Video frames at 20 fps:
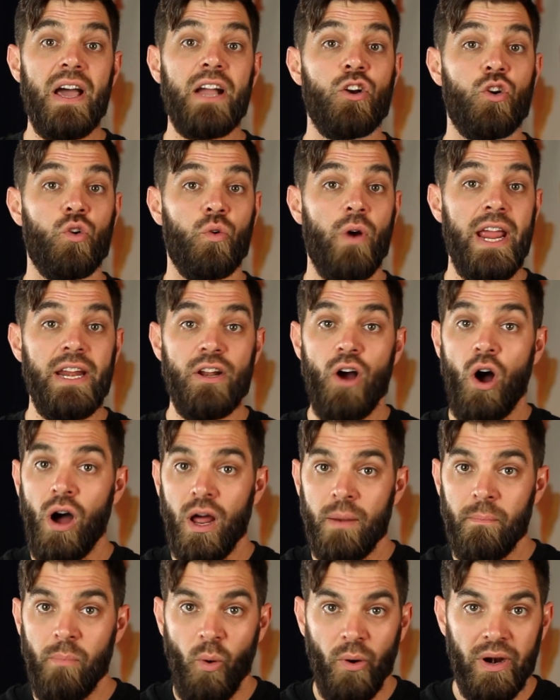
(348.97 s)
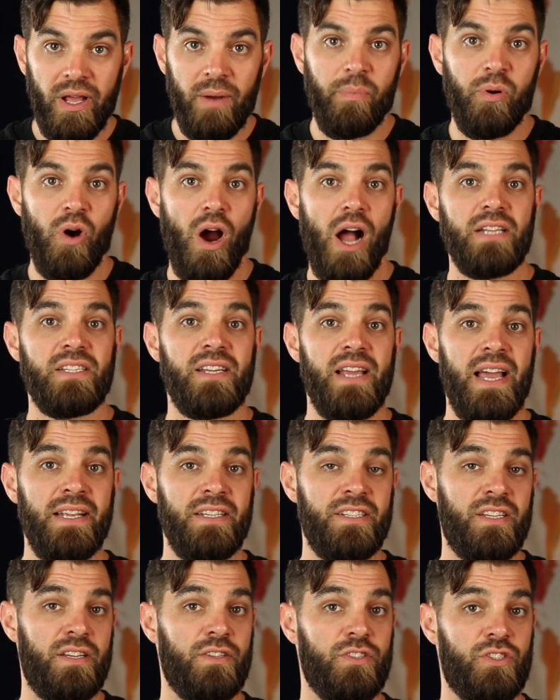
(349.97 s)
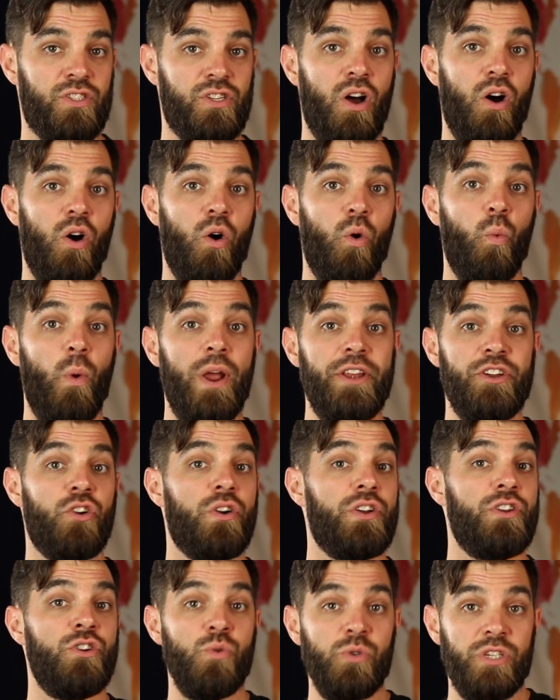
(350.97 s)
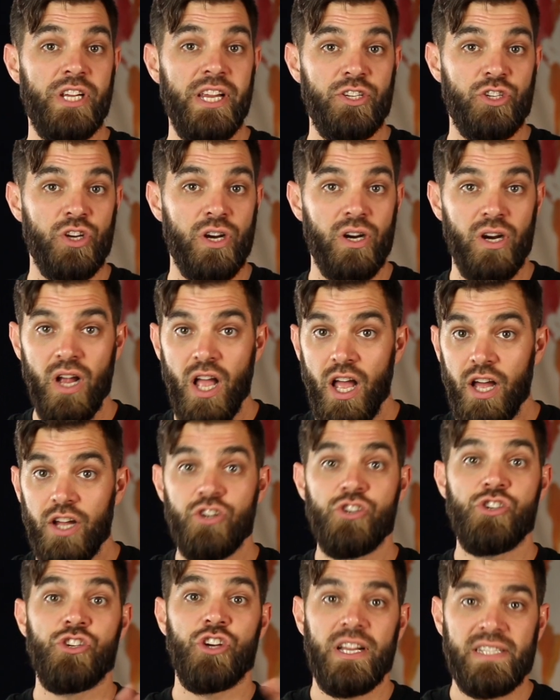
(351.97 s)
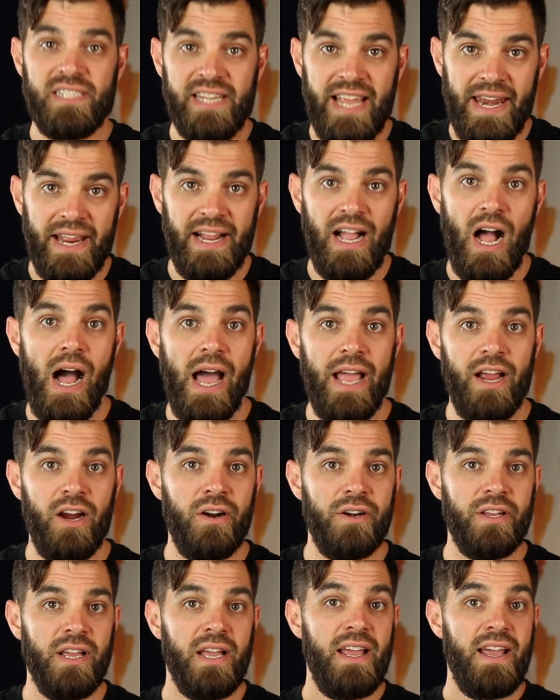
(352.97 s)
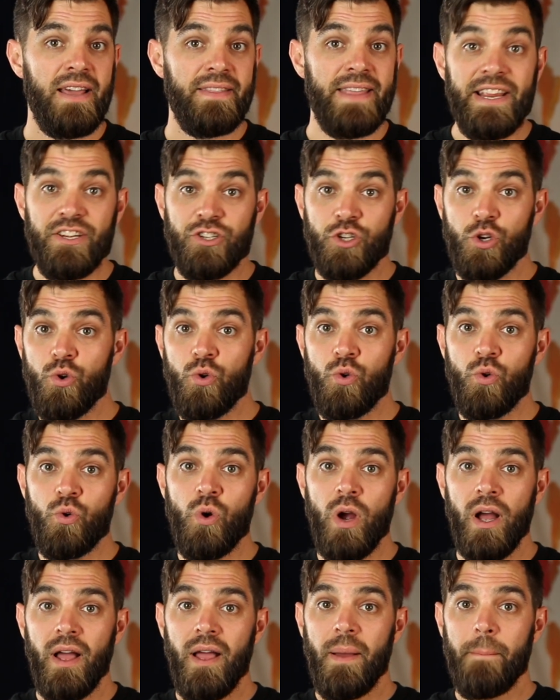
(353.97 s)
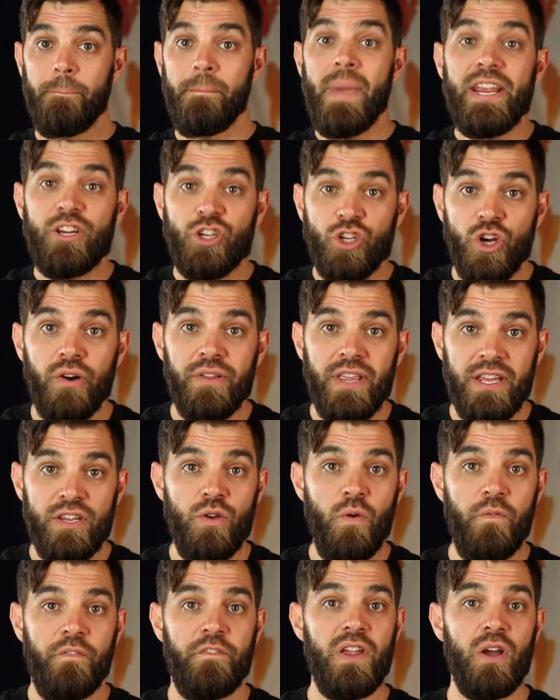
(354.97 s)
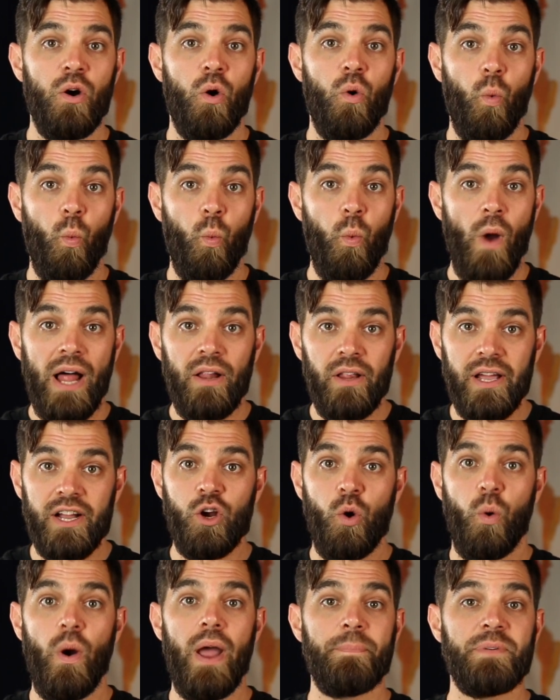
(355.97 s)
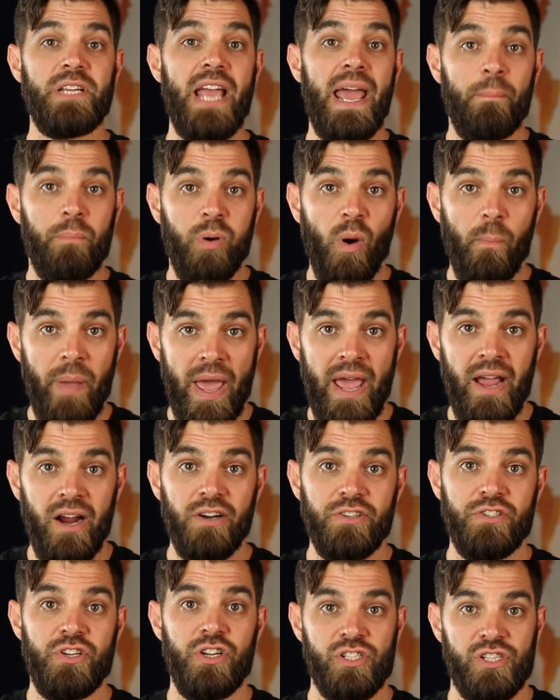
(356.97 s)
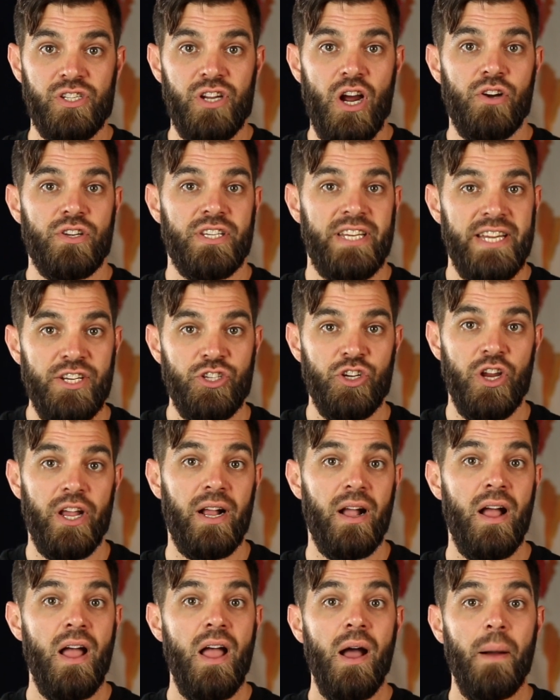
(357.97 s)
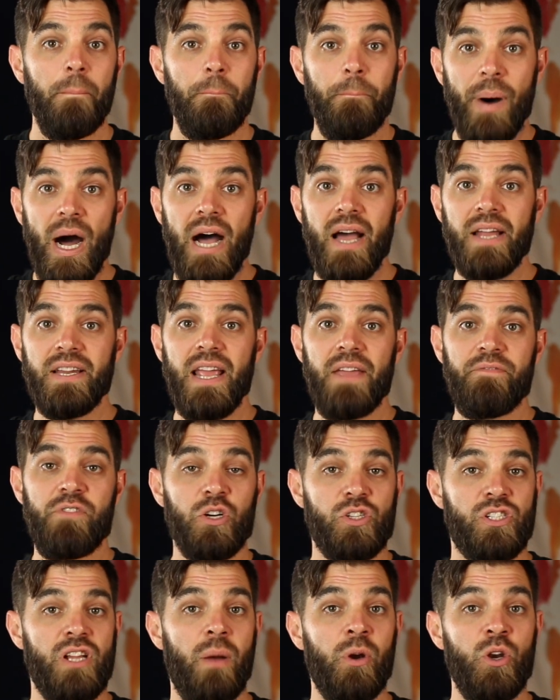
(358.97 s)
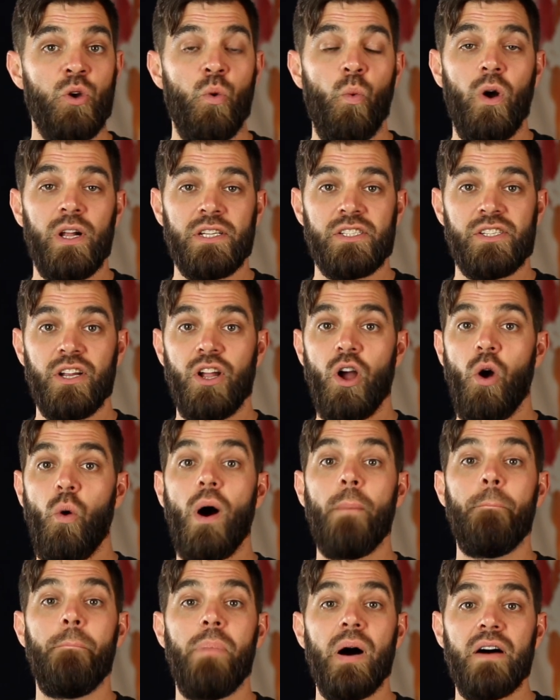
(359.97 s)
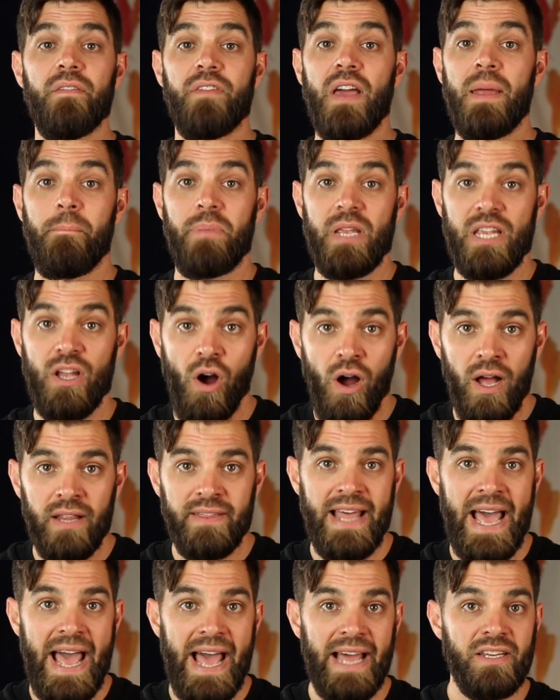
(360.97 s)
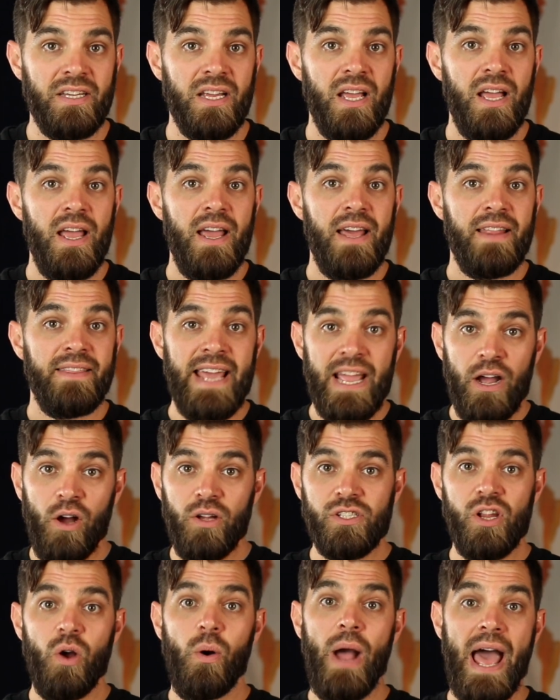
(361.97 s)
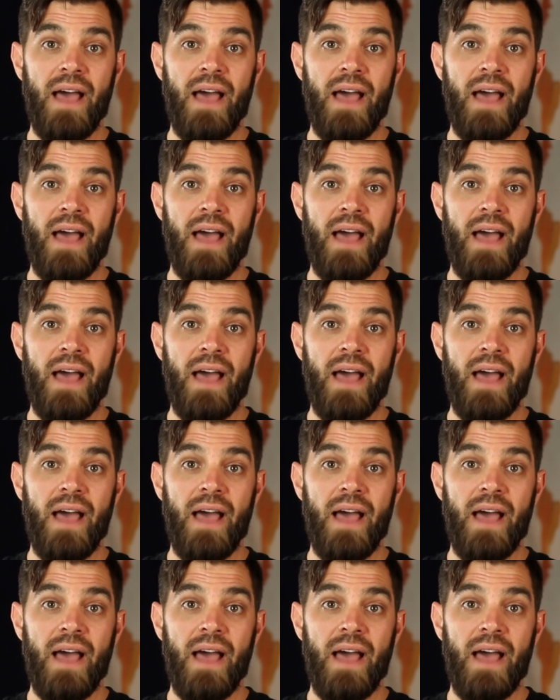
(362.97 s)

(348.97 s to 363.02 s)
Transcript: a great onboarding process, so when you're a new teacher just getting hired, they do make sure that you feel well equipped and prepared to start teaching. But if you're someone who wants to go above and beyond that, they also